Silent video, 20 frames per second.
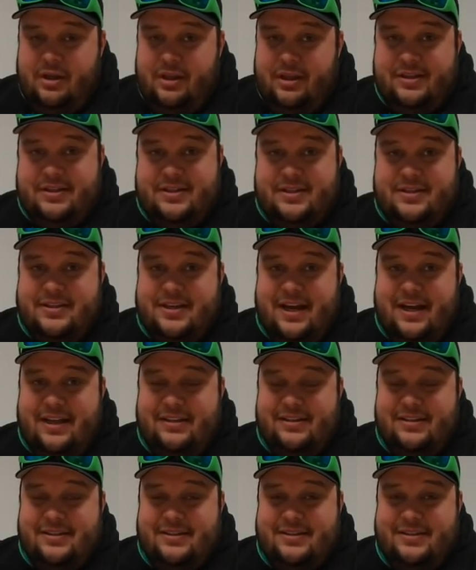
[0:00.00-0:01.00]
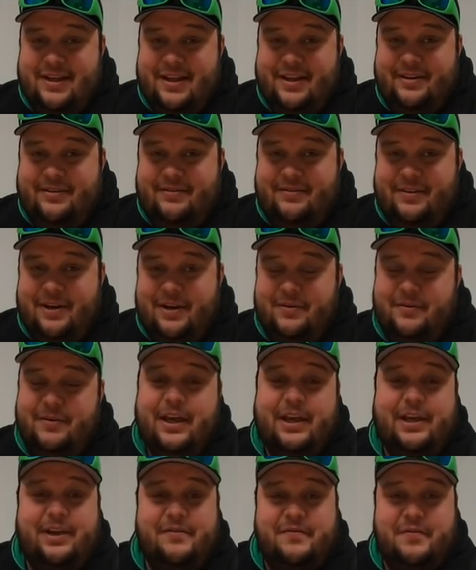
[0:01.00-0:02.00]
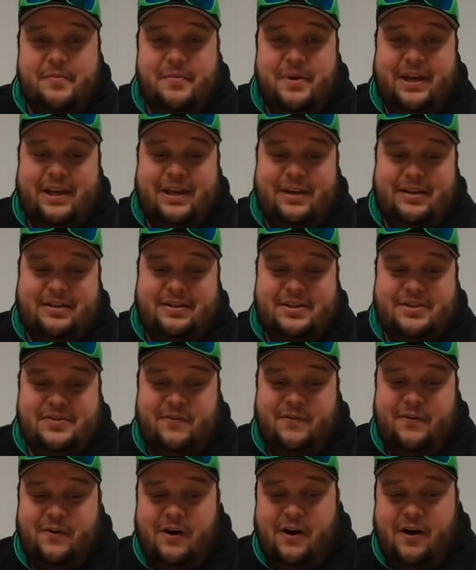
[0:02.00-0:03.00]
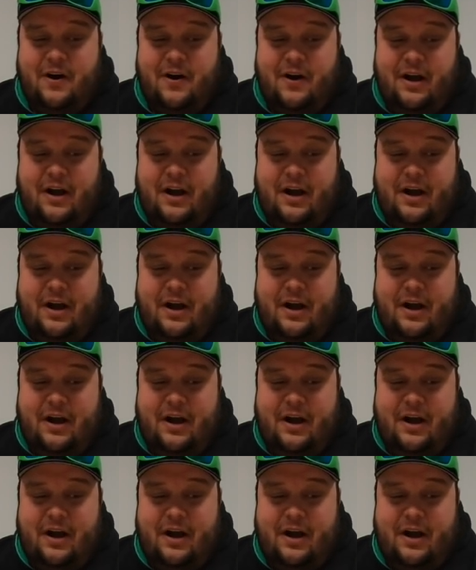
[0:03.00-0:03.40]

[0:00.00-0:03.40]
This is it. This is the end of the video. Thank you for making it this far.